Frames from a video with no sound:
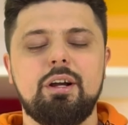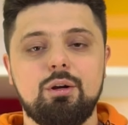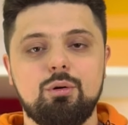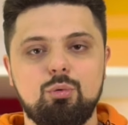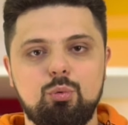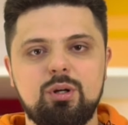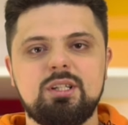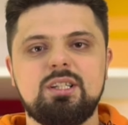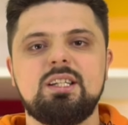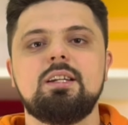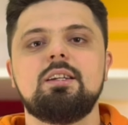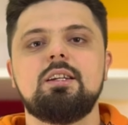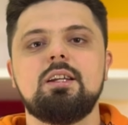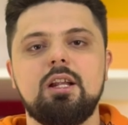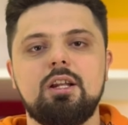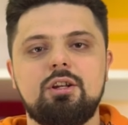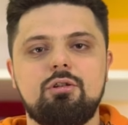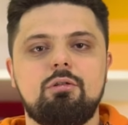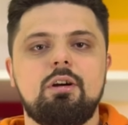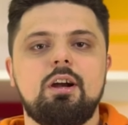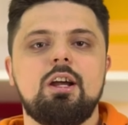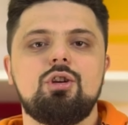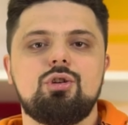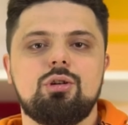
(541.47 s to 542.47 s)
within the
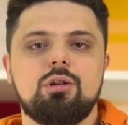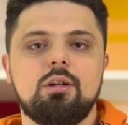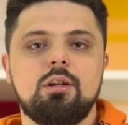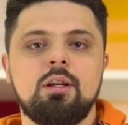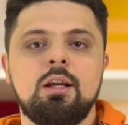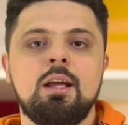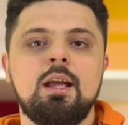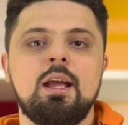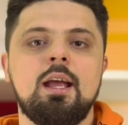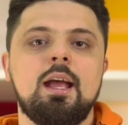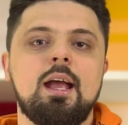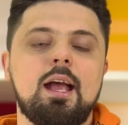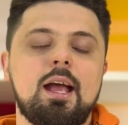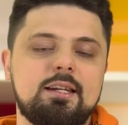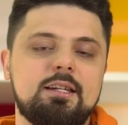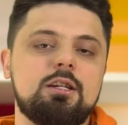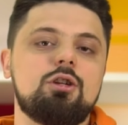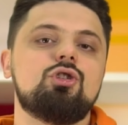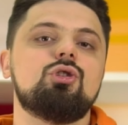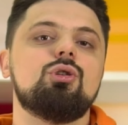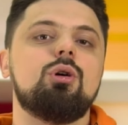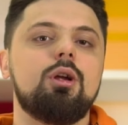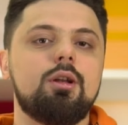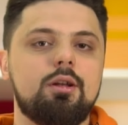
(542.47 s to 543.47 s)
iteration has a
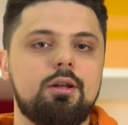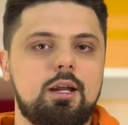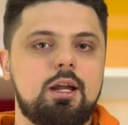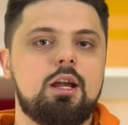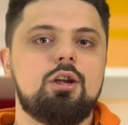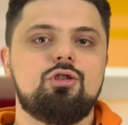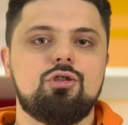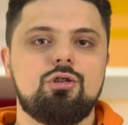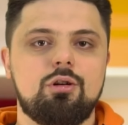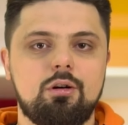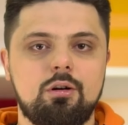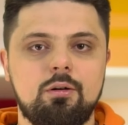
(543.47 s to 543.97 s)
joint nature.